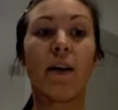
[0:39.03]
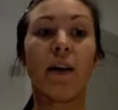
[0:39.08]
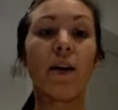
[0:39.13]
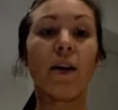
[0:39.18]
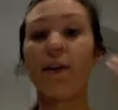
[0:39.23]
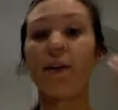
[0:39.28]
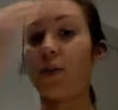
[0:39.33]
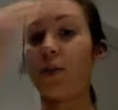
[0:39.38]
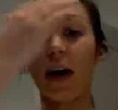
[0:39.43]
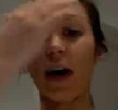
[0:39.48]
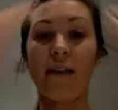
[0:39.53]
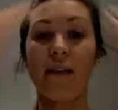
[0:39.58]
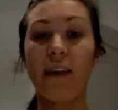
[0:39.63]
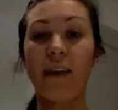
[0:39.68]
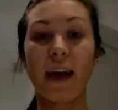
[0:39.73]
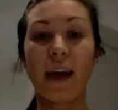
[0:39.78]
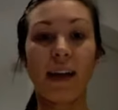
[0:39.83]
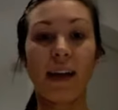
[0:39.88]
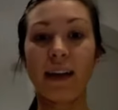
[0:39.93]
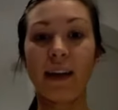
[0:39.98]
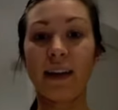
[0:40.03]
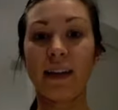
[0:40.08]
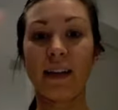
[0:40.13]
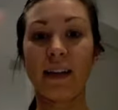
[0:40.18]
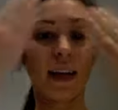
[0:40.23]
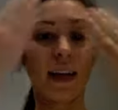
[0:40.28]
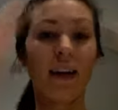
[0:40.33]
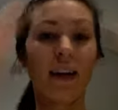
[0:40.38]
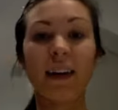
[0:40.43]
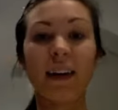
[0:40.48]
you don't have any
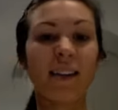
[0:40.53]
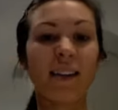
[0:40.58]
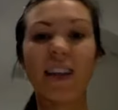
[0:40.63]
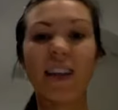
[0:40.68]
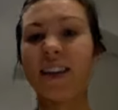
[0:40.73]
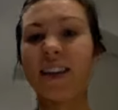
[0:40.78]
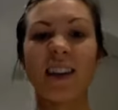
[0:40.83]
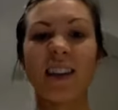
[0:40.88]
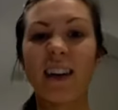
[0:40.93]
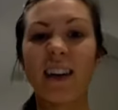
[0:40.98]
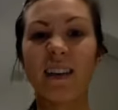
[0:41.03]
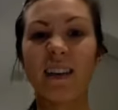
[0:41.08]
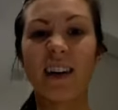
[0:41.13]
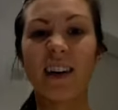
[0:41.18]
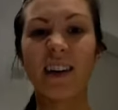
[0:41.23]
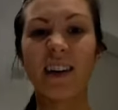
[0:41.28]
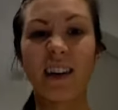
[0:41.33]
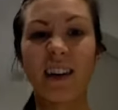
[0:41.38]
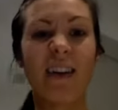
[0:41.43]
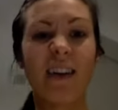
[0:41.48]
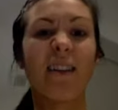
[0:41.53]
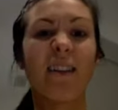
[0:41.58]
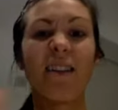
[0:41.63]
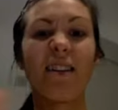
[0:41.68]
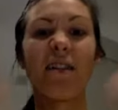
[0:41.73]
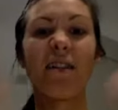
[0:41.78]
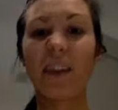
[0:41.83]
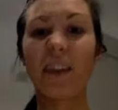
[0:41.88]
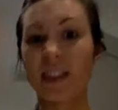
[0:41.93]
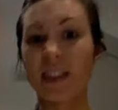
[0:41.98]
like dead skin or anything on your
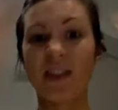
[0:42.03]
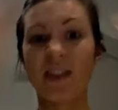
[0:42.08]
face.